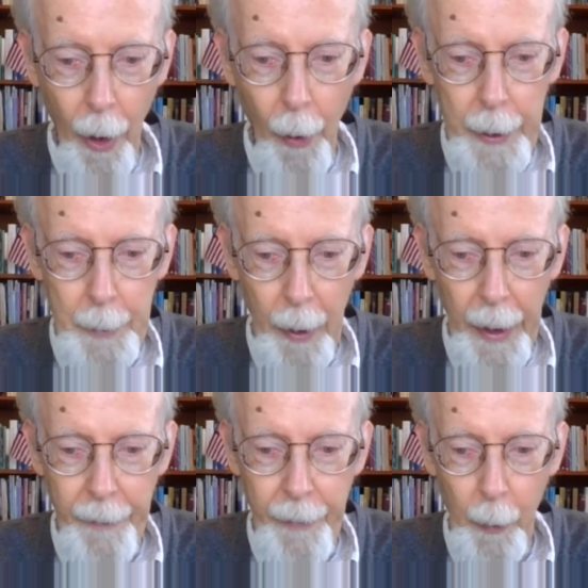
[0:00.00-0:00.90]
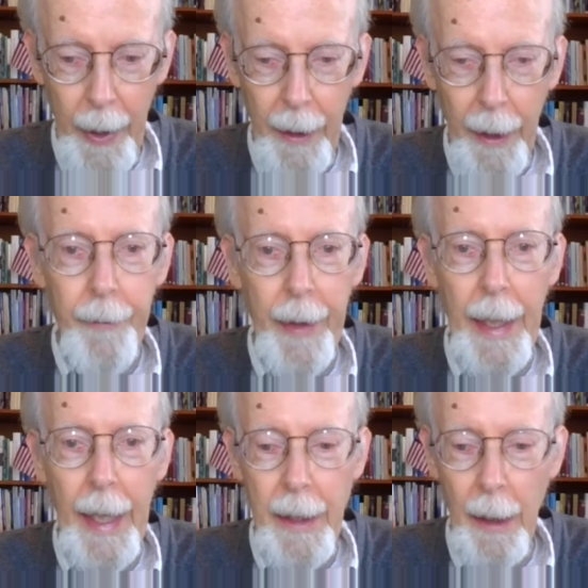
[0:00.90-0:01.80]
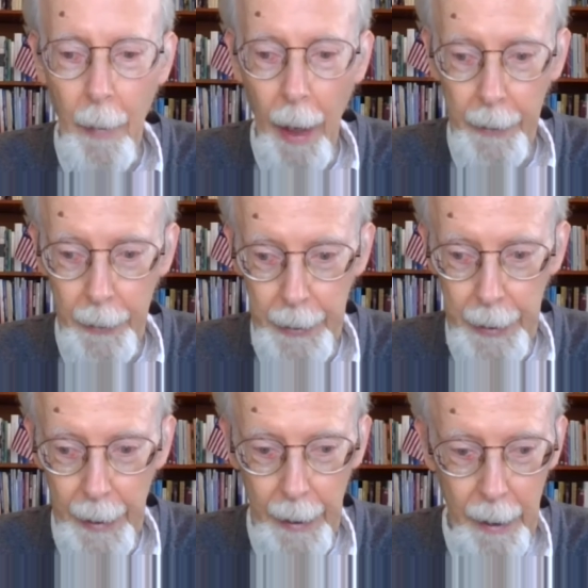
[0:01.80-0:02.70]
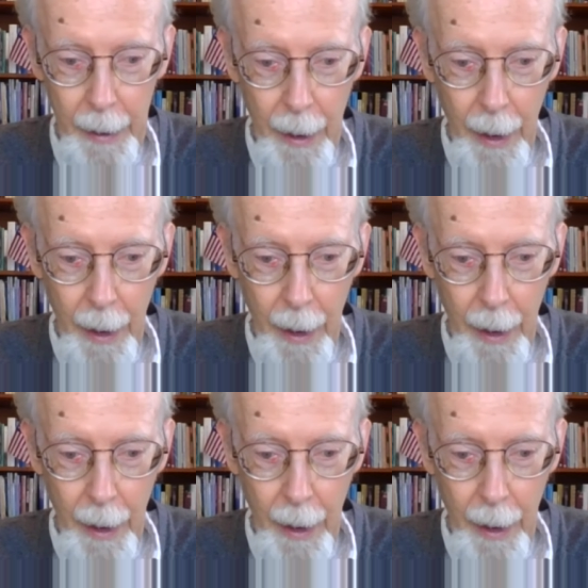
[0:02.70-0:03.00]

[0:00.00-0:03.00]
We've always believed that we live in a democracy,